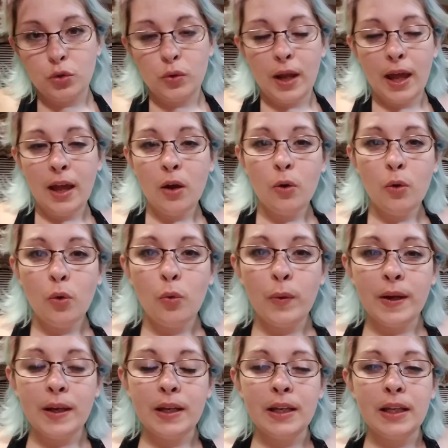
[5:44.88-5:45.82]
So now
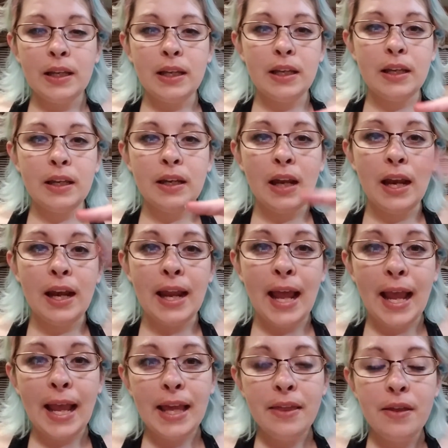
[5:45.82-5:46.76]
we need
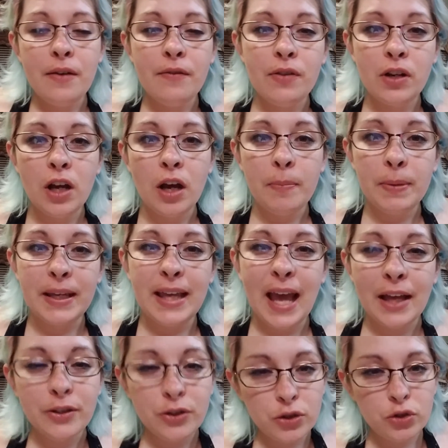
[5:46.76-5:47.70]
1/8 of a cup of
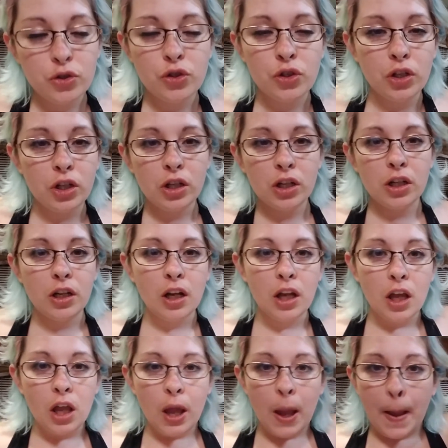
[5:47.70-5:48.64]
caster sugar
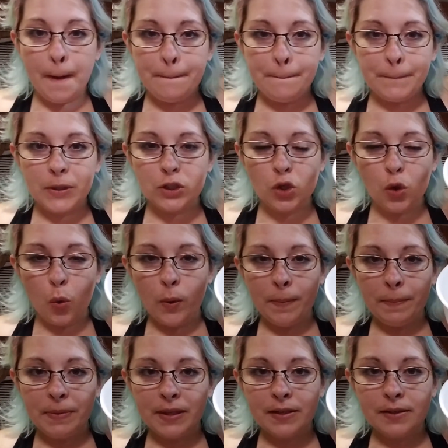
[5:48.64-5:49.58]
to
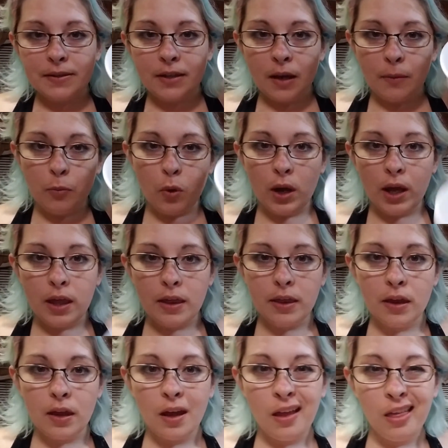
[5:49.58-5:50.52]
whip this up with.
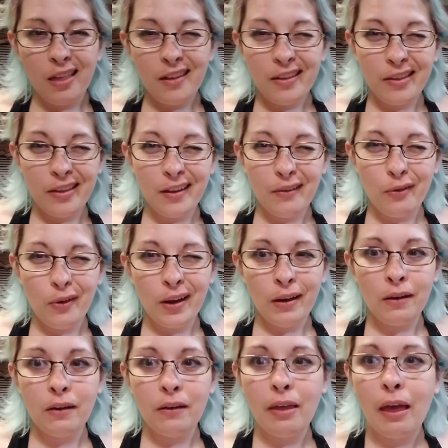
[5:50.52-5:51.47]
Let's see if we
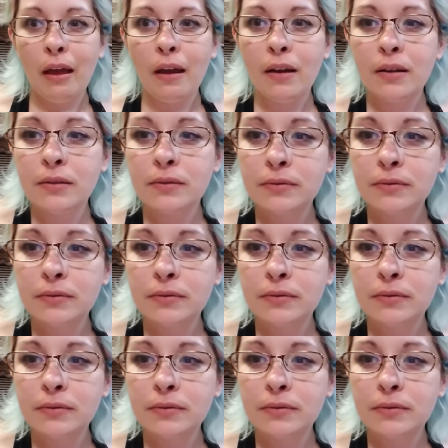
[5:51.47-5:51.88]
can do that.